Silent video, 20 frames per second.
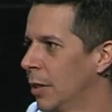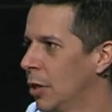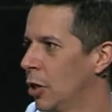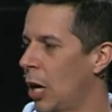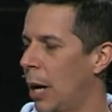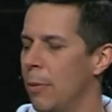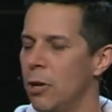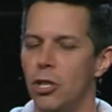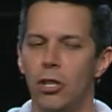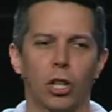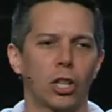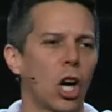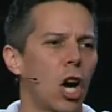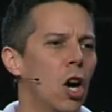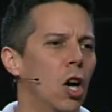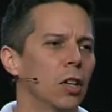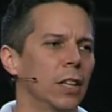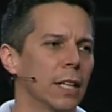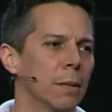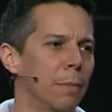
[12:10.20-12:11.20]
I mean, you're
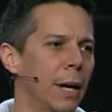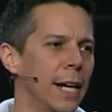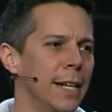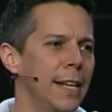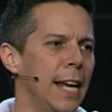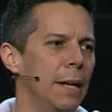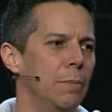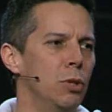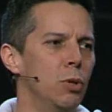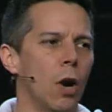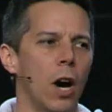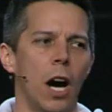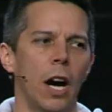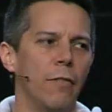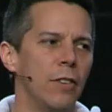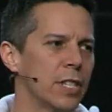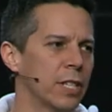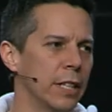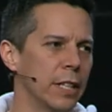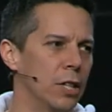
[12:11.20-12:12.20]
calling my name. You
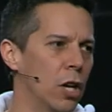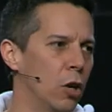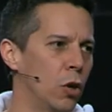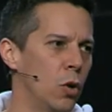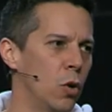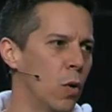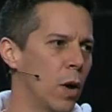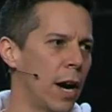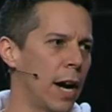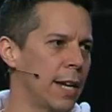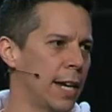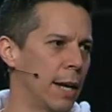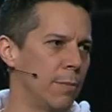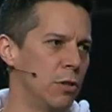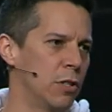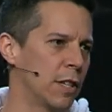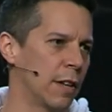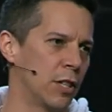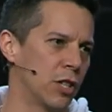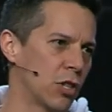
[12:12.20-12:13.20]
obviously know who I am.
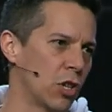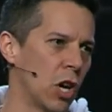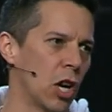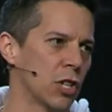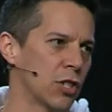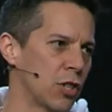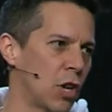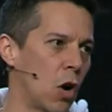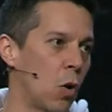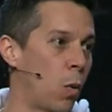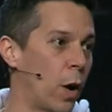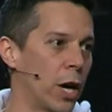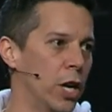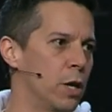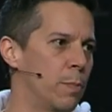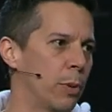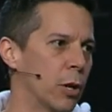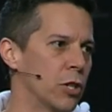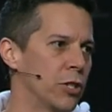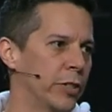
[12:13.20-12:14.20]
You said, Saul, Saul, why are
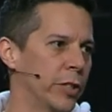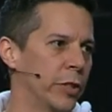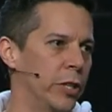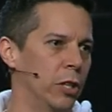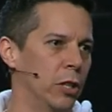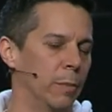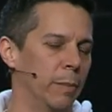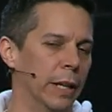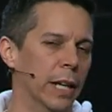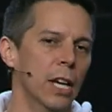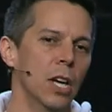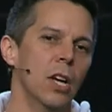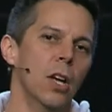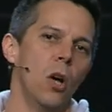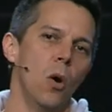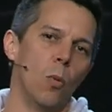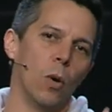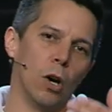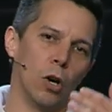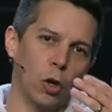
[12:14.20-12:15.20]
you persecuting me?
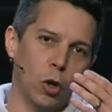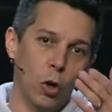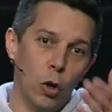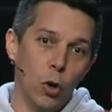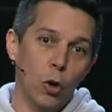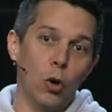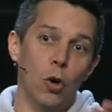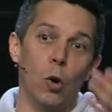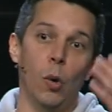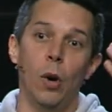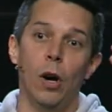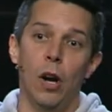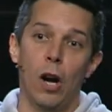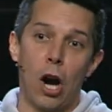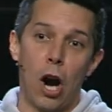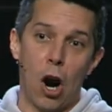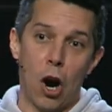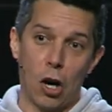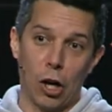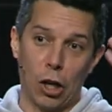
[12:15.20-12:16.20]
Well, who
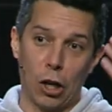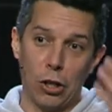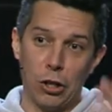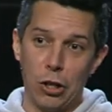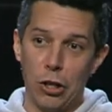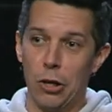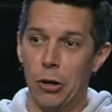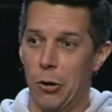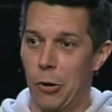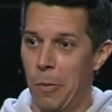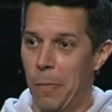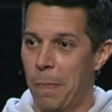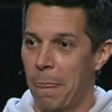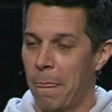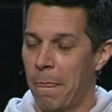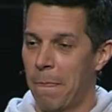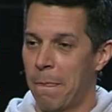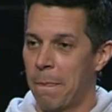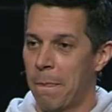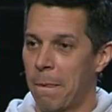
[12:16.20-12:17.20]
are you?
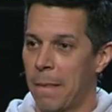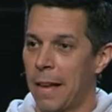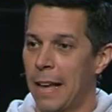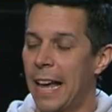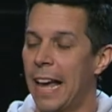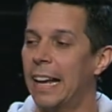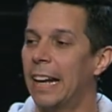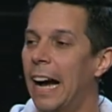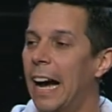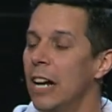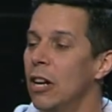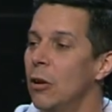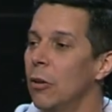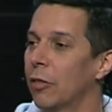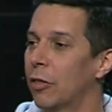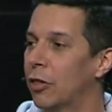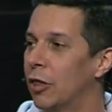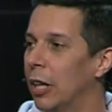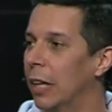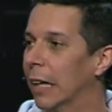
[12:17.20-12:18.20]
And I don't
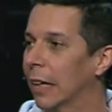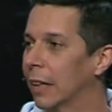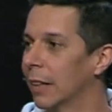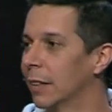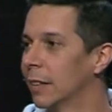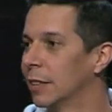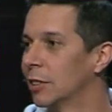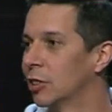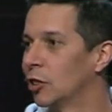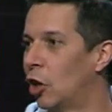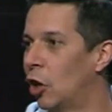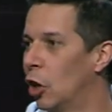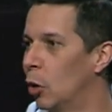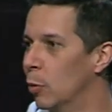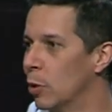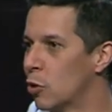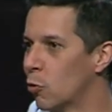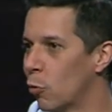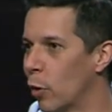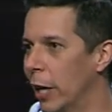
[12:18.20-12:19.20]
think Saul
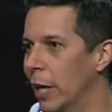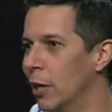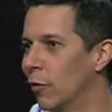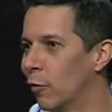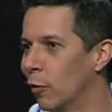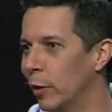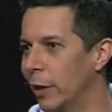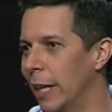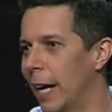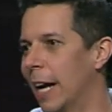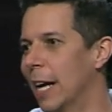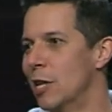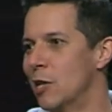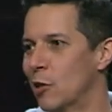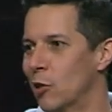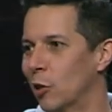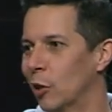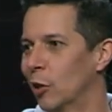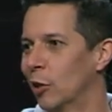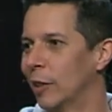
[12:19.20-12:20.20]
was ready for the
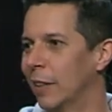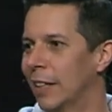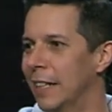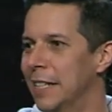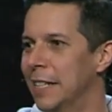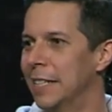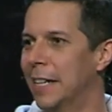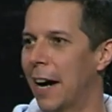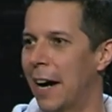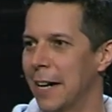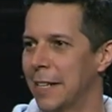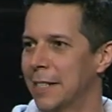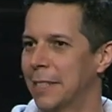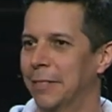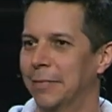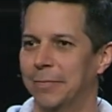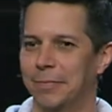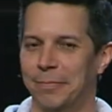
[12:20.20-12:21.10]
answer that he got.